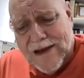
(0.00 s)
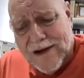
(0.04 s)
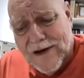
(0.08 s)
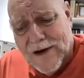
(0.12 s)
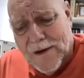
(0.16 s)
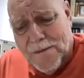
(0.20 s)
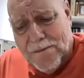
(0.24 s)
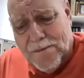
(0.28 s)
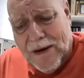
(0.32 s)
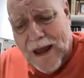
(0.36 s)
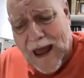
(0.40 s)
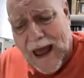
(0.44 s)

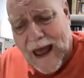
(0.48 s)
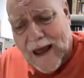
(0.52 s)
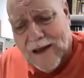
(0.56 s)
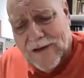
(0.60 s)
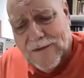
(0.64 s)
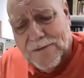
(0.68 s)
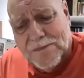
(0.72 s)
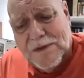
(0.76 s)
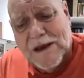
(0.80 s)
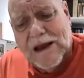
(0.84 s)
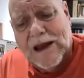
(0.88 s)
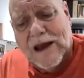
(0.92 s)
your
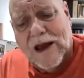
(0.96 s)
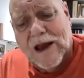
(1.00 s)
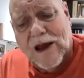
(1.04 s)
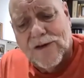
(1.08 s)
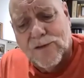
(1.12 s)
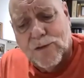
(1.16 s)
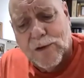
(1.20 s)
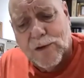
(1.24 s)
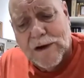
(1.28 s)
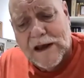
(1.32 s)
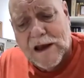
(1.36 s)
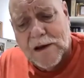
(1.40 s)
paths,
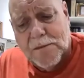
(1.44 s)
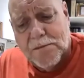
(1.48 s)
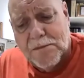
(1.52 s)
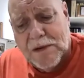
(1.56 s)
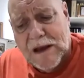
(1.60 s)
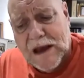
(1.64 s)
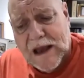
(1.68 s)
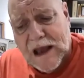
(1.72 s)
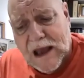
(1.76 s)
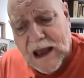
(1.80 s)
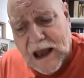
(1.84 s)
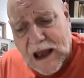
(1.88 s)
because we can
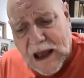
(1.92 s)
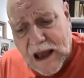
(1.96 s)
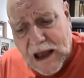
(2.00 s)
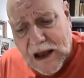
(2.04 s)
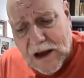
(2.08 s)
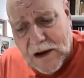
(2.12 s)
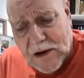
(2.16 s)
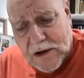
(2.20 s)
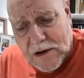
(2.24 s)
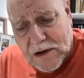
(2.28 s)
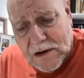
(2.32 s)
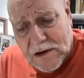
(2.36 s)
be
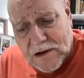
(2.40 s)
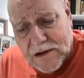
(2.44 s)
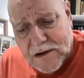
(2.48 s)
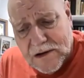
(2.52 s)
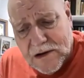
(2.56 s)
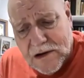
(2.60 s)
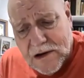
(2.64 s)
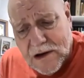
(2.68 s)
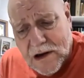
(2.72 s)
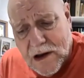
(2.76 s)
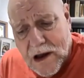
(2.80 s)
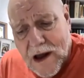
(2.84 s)

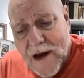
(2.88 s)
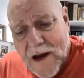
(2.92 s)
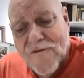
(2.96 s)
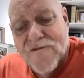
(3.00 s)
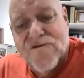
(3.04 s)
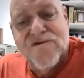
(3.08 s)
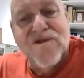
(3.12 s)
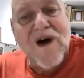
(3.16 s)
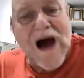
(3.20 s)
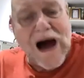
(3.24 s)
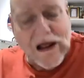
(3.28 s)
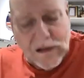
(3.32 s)
healed.
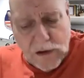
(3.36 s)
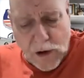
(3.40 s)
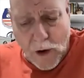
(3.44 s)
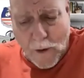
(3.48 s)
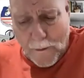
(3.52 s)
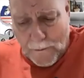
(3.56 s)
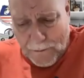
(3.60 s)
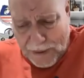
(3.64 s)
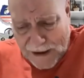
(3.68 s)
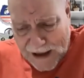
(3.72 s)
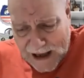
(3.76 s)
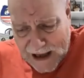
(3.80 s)

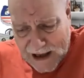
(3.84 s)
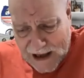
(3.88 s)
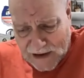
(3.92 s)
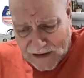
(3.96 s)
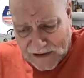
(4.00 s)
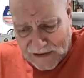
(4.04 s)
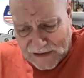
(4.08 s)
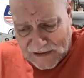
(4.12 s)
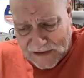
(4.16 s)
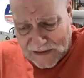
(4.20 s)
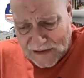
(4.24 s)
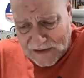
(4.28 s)
Follow
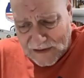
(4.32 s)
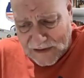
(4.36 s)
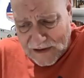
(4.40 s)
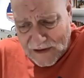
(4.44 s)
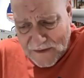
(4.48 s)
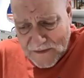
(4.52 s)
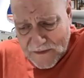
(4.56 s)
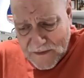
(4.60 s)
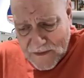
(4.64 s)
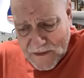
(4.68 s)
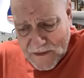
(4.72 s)
peace